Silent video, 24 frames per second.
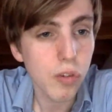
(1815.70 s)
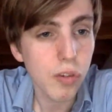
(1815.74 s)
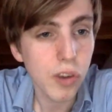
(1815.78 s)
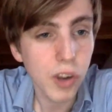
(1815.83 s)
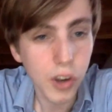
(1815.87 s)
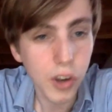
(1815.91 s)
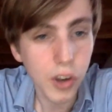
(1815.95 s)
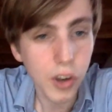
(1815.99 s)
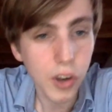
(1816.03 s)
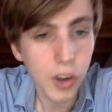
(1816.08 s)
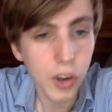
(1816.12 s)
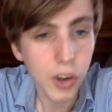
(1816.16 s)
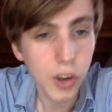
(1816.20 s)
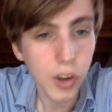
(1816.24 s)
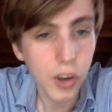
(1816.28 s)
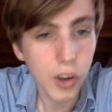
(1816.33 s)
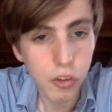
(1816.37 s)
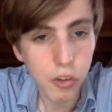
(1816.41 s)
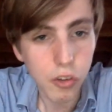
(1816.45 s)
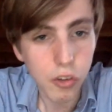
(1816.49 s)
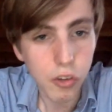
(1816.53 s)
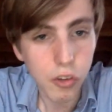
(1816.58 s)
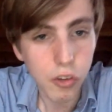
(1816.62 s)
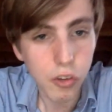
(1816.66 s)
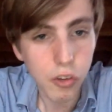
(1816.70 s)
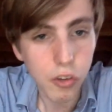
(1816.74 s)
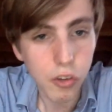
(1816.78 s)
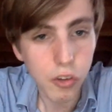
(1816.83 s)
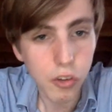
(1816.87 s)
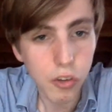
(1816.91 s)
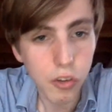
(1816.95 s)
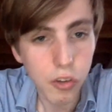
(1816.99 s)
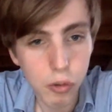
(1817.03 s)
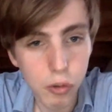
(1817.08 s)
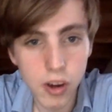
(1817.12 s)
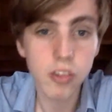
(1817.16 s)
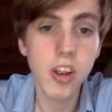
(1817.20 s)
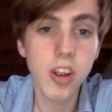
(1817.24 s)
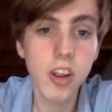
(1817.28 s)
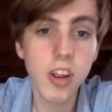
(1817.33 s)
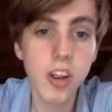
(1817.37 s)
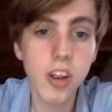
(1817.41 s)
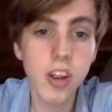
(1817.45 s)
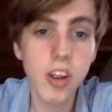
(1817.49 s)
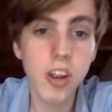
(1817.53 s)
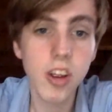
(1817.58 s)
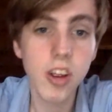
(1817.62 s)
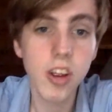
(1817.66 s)
so I think that's a piece
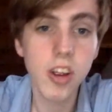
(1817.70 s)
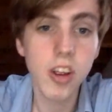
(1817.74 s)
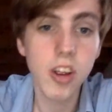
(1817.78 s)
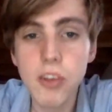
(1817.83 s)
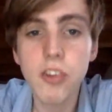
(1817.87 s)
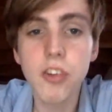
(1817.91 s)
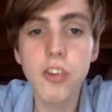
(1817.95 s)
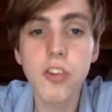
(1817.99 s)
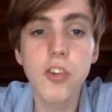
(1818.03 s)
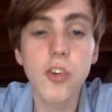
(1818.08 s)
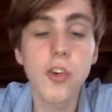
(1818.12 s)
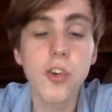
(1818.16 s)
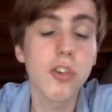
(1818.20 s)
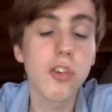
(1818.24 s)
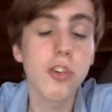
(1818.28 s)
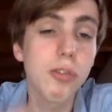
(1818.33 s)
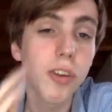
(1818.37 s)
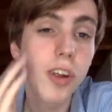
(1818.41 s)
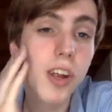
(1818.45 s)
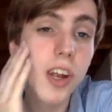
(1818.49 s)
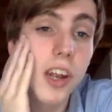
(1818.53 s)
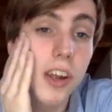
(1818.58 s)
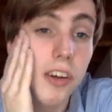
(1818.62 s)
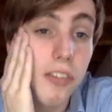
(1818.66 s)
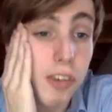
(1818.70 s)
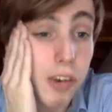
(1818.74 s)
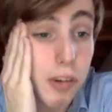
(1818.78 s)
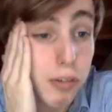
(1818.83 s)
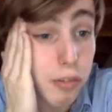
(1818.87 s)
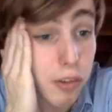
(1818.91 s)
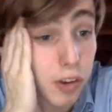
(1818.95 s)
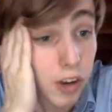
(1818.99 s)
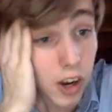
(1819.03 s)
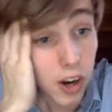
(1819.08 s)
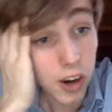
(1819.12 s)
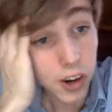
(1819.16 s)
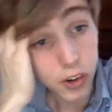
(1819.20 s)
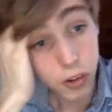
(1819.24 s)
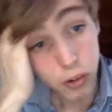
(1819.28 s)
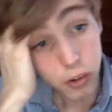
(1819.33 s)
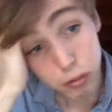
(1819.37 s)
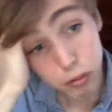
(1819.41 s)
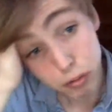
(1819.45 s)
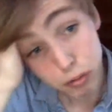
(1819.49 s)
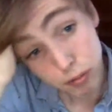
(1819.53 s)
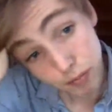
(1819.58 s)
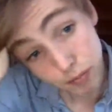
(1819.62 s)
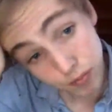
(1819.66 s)
of advice in terms of dealing with the kind
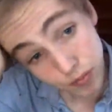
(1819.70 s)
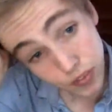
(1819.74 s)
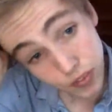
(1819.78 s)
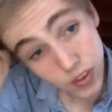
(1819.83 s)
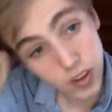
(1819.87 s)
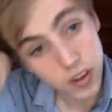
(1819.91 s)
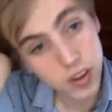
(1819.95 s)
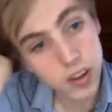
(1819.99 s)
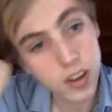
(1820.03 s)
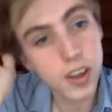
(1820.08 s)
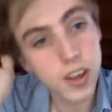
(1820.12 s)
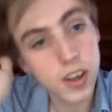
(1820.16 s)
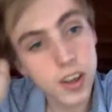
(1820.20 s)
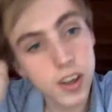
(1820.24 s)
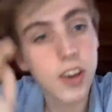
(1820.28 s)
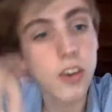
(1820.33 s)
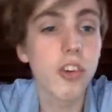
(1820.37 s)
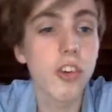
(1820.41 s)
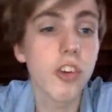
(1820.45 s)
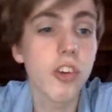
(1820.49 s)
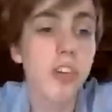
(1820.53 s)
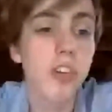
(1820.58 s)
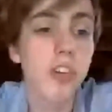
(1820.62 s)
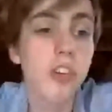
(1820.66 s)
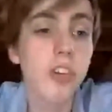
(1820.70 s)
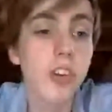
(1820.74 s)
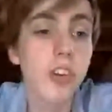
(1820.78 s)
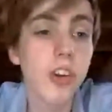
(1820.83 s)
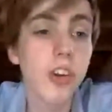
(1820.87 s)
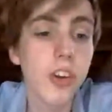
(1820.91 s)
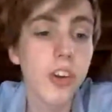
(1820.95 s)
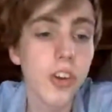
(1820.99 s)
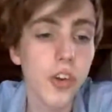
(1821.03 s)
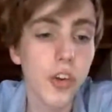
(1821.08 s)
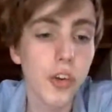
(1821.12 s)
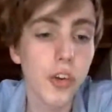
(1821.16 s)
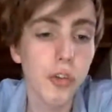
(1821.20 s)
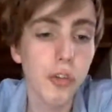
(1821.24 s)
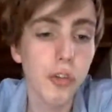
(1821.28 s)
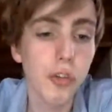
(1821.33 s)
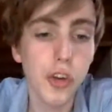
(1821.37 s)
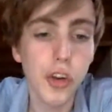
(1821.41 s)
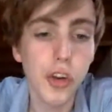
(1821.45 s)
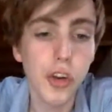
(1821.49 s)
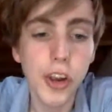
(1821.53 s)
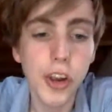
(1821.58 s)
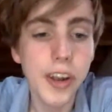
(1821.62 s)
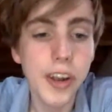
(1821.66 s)
of uh, inconsistency,
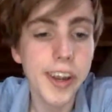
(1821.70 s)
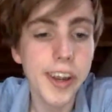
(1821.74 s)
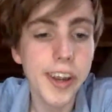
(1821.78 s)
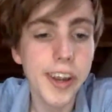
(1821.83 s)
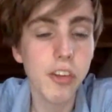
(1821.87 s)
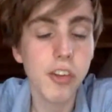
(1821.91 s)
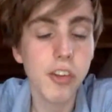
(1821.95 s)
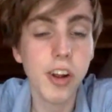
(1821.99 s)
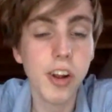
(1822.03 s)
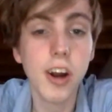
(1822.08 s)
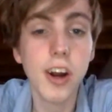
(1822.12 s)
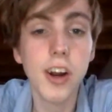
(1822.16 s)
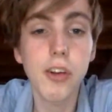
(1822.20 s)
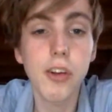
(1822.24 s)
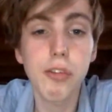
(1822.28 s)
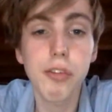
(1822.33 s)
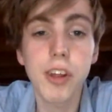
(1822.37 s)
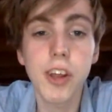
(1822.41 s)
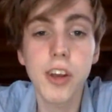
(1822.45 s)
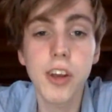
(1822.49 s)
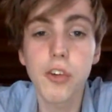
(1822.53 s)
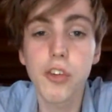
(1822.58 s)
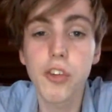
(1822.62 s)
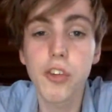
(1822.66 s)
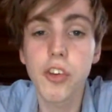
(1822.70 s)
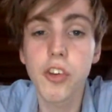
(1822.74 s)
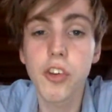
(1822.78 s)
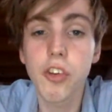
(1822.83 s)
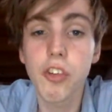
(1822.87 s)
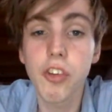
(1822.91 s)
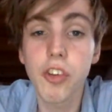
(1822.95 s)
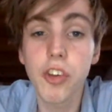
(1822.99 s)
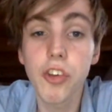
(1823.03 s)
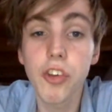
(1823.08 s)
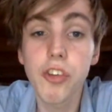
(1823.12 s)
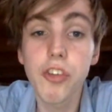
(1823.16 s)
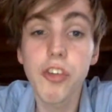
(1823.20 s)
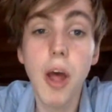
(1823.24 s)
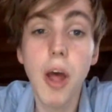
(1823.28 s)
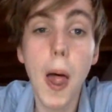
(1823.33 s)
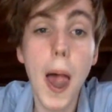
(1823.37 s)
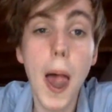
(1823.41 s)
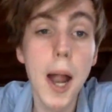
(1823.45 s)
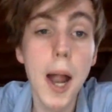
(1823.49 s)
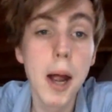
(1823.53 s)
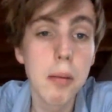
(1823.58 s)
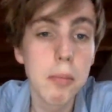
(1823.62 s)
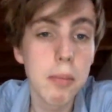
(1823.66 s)
dealing in the kind of the inconsistencies,
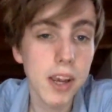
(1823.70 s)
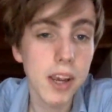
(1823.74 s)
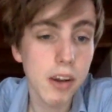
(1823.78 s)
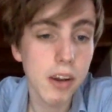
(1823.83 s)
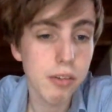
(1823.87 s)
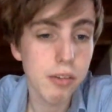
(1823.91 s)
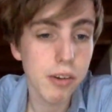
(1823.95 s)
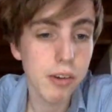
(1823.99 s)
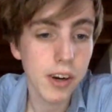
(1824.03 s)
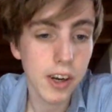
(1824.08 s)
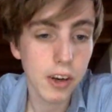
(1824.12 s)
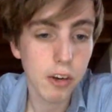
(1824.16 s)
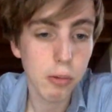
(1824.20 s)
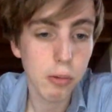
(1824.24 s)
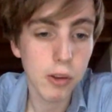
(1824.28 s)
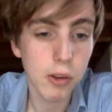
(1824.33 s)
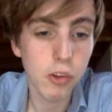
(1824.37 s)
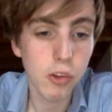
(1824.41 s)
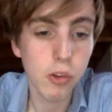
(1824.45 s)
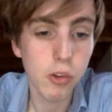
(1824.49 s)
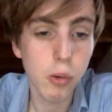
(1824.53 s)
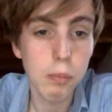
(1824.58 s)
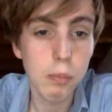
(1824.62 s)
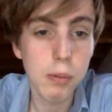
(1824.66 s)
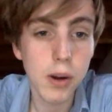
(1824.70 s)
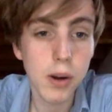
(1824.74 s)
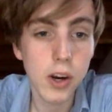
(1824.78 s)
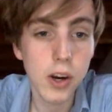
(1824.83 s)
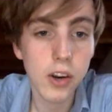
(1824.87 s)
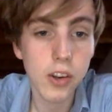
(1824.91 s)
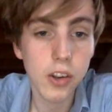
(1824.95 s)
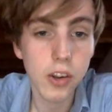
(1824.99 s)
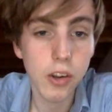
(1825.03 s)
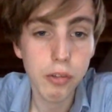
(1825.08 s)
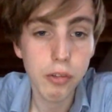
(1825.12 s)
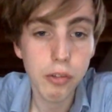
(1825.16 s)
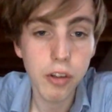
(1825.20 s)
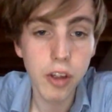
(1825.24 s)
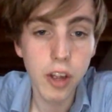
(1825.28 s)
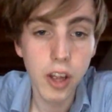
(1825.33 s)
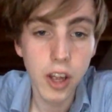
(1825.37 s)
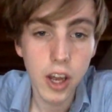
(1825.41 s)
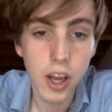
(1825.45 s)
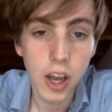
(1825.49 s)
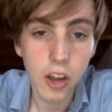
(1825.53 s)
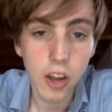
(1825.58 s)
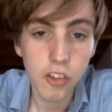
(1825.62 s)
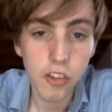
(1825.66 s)
make a very explicit comparative,
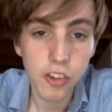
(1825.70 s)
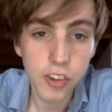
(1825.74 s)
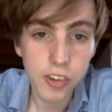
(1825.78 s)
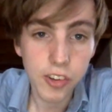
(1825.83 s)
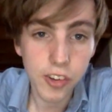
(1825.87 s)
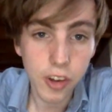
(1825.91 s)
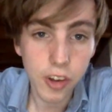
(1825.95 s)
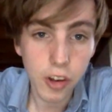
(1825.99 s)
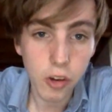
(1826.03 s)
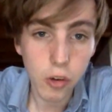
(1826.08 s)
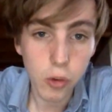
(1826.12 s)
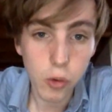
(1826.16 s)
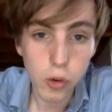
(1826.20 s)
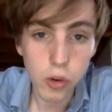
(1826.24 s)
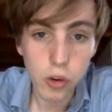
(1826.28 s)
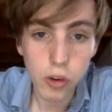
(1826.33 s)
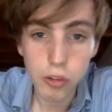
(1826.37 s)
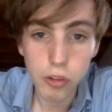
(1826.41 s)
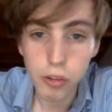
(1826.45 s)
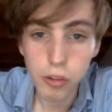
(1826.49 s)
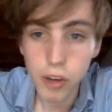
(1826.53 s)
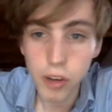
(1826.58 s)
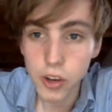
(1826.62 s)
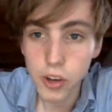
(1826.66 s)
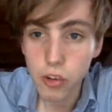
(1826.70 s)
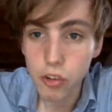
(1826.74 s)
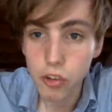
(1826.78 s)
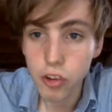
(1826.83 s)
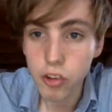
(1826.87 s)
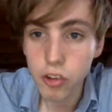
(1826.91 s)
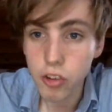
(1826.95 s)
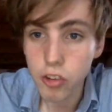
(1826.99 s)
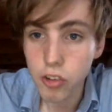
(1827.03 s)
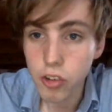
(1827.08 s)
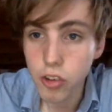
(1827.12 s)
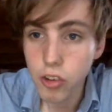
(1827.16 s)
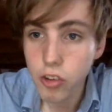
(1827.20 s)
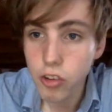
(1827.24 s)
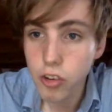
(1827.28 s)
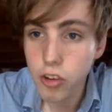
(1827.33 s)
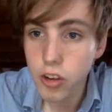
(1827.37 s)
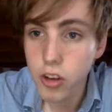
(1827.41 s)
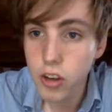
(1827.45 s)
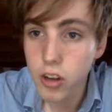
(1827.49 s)
and generally look for inconsistencies.